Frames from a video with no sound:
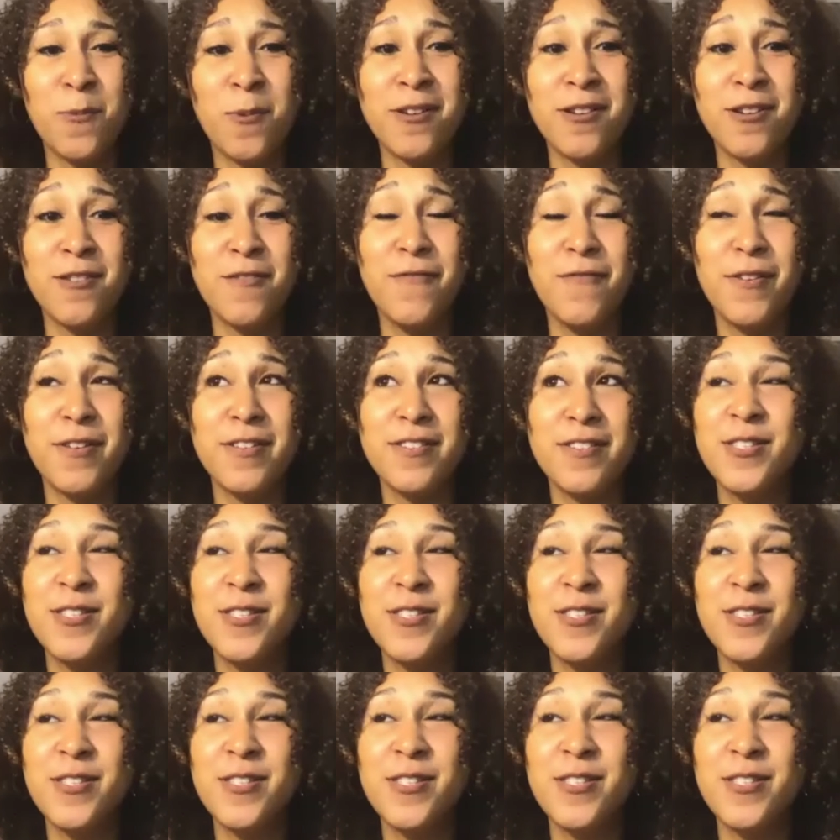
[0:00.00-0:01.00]
it's wonderful.
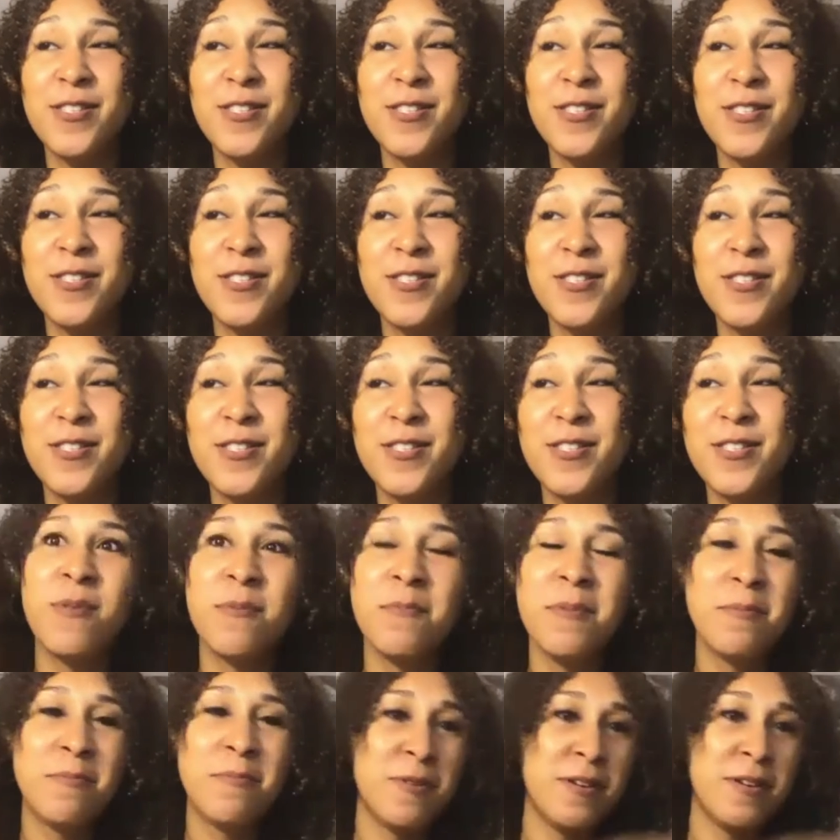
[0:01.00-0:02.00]
So I
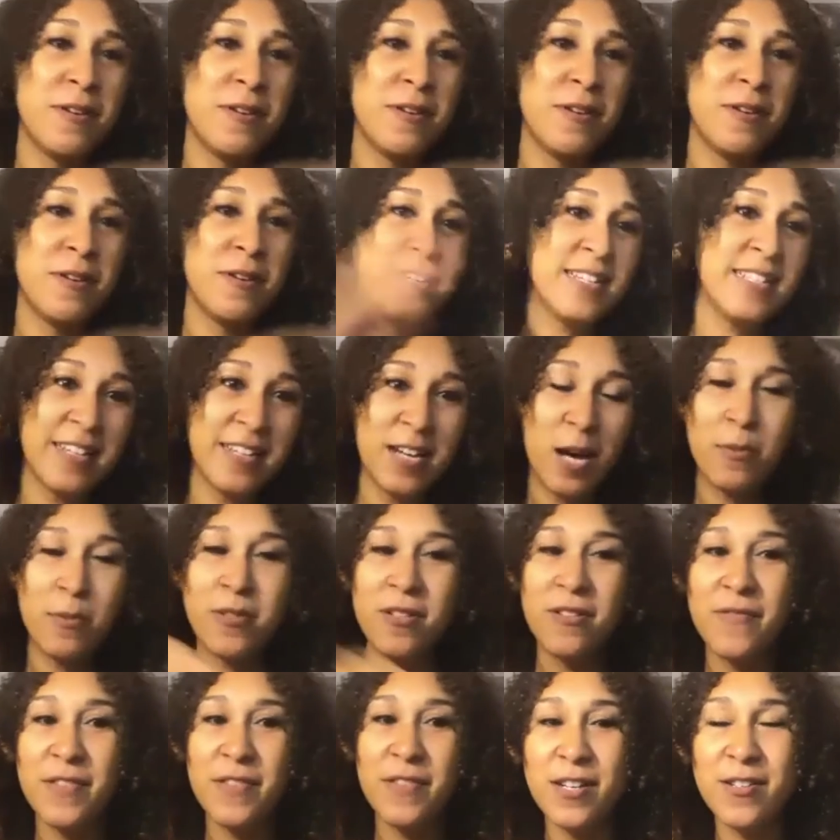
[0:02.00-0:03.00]
remember a, a
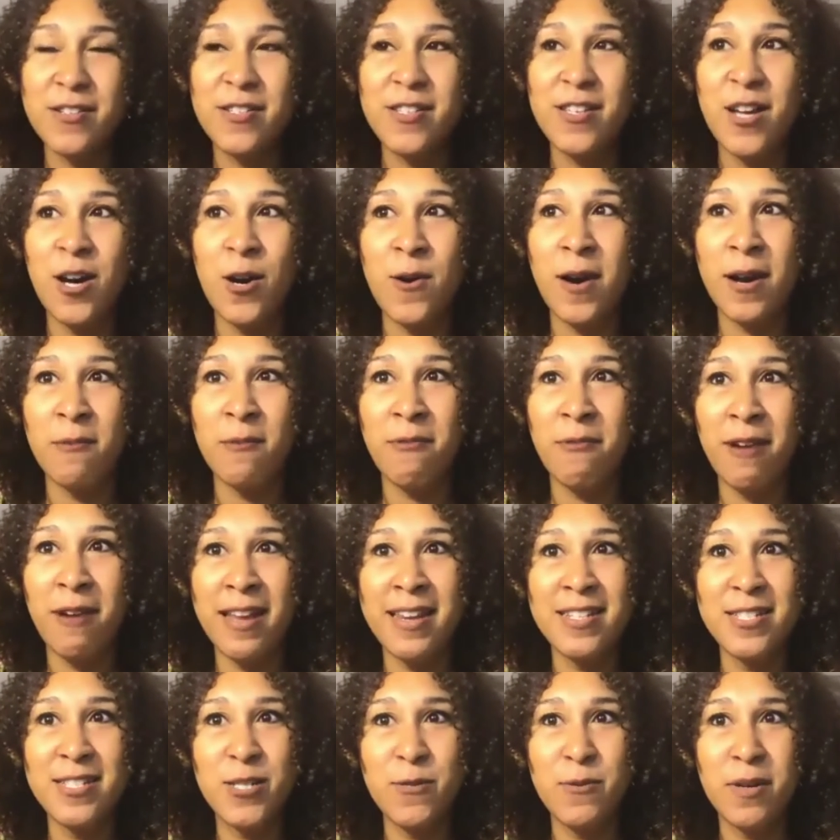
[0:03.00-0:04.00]
couple of years ago, I
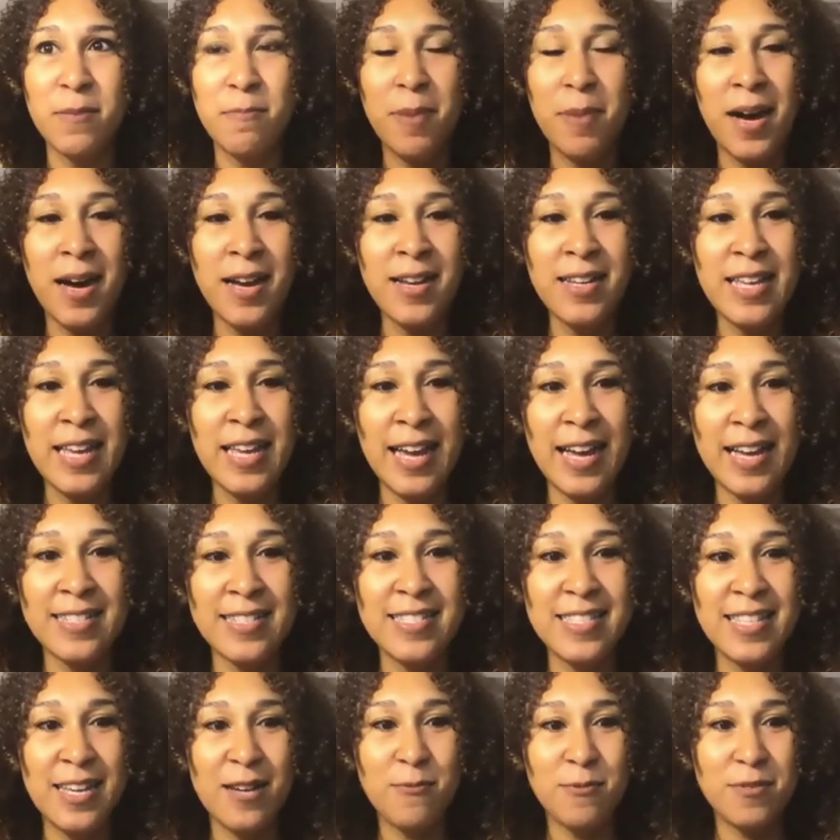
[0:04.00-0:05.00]
ran into a
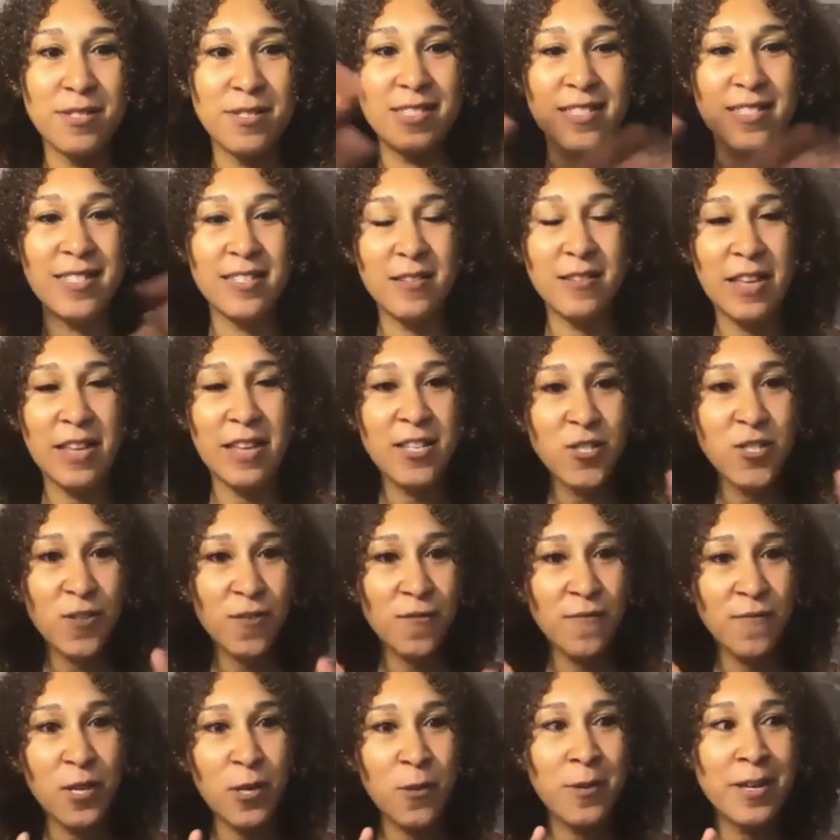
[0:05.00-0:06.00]
podcast that was
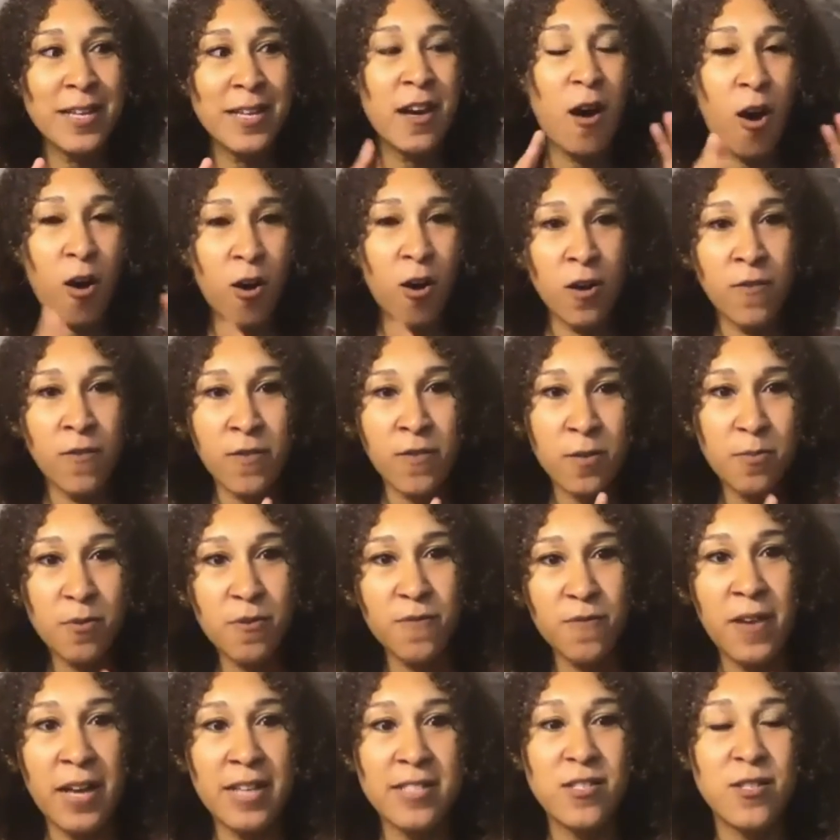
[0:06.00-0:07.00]
interviewing a
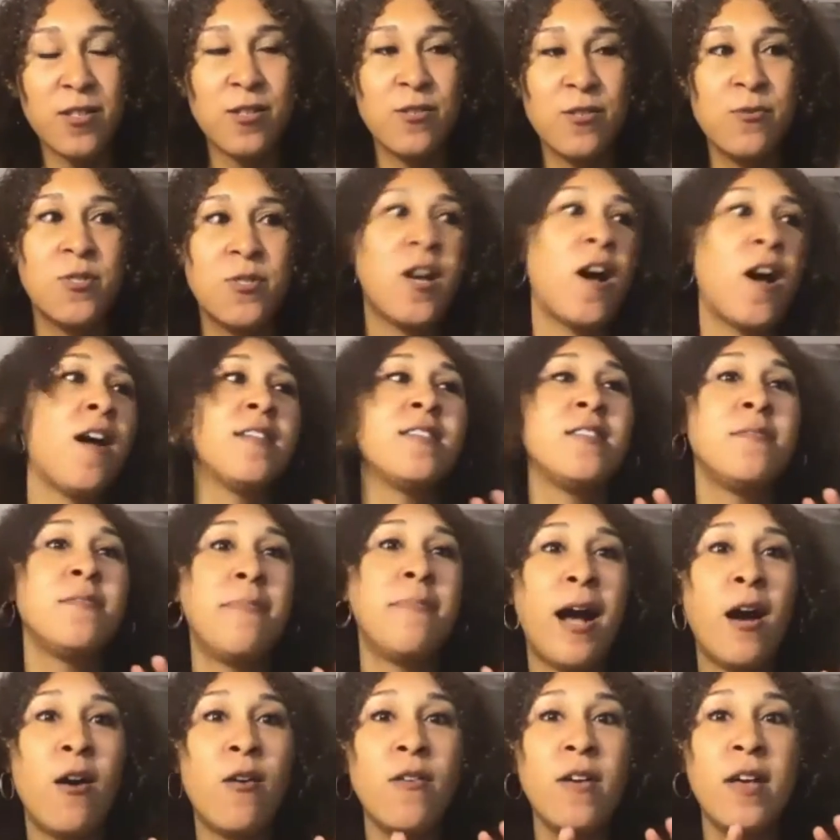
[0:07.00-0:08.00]
Harvard professor who
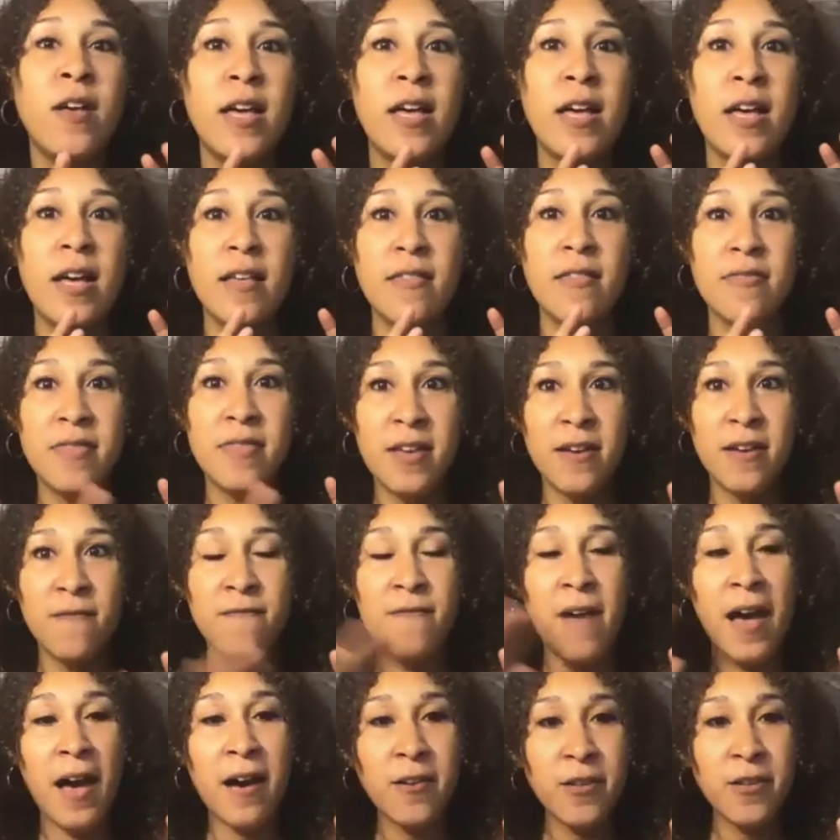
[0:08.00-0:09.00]
talked about
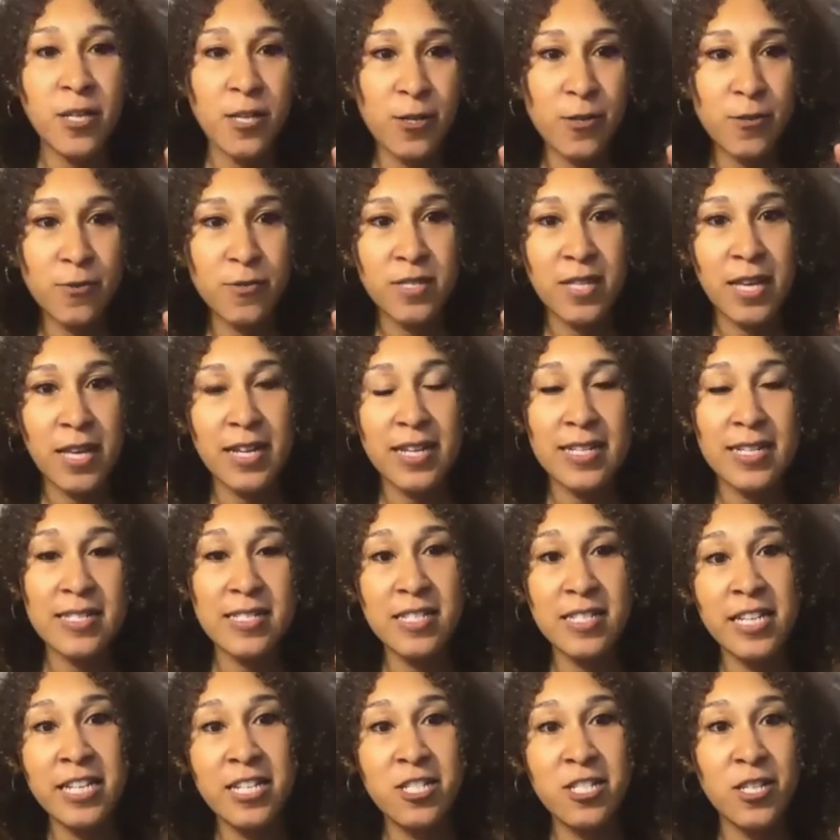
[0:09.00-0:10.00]
the values that
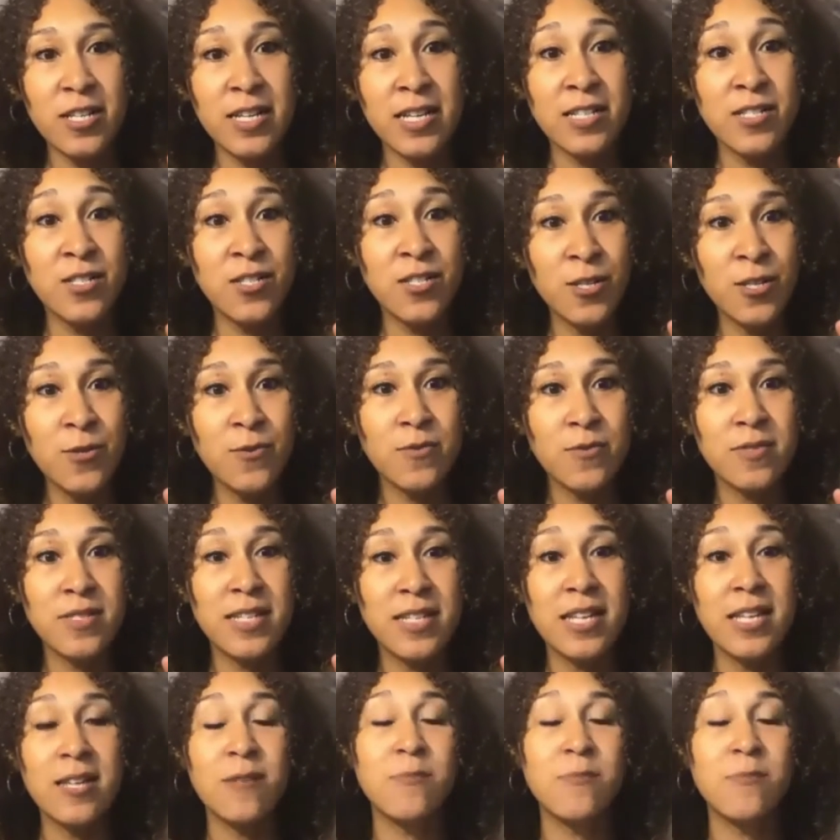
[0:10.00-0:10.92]
he's teaching his students.